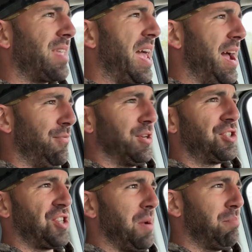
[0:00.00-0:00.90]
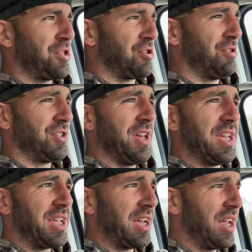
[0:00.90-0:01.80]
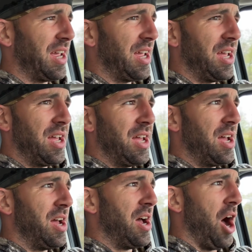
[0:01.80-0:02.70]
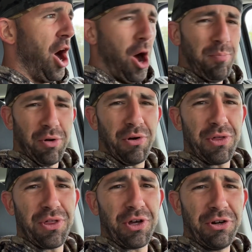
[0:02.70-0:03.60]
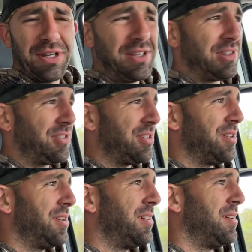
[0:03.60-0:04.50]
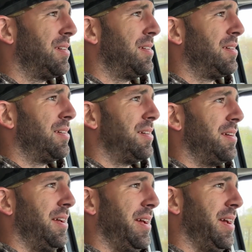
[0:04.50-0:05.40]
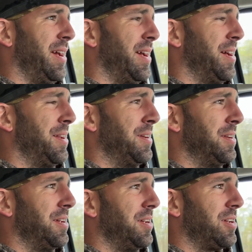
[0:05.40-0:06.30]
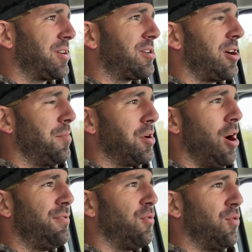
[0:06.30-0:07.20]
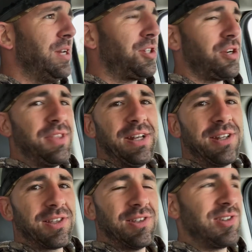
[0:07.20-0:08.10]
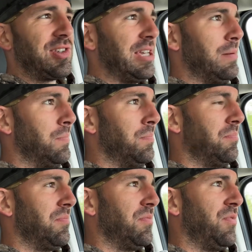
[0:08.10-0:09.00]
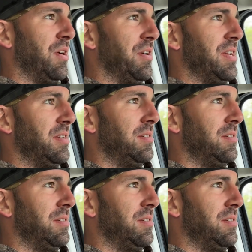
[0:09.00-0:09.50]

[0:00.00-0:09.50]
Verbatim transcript: Average temperature is like upper 30s. And coming off of winter, that doesn't seem very